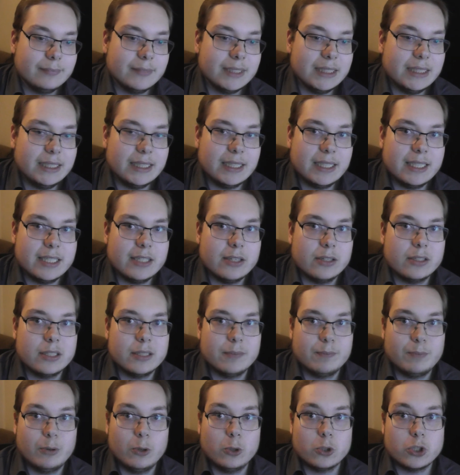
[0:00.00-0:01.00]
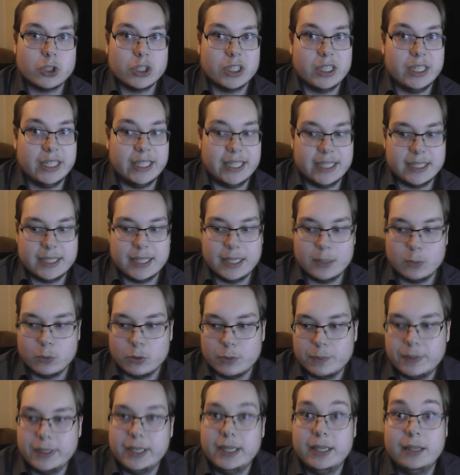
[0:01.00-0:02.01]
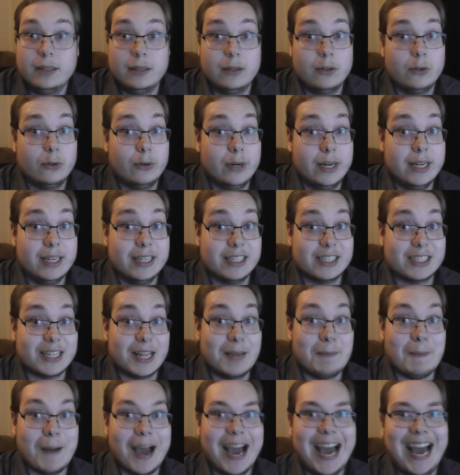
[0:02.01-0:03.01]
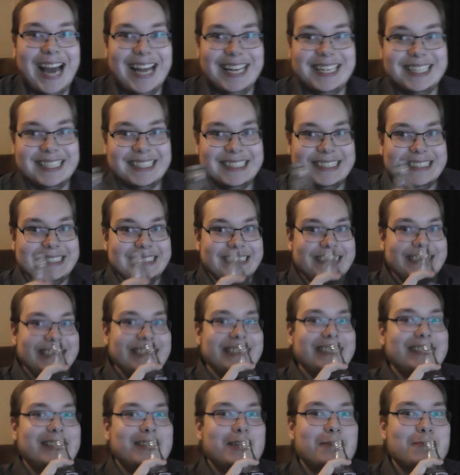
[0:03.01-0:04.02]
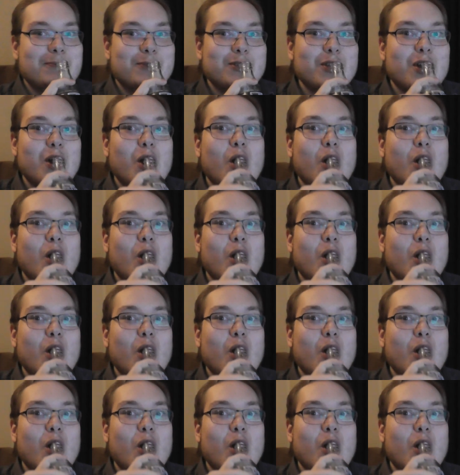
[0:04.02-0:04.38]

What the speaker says: At least not the abortion clinic, that would be horrendously bad. Oops.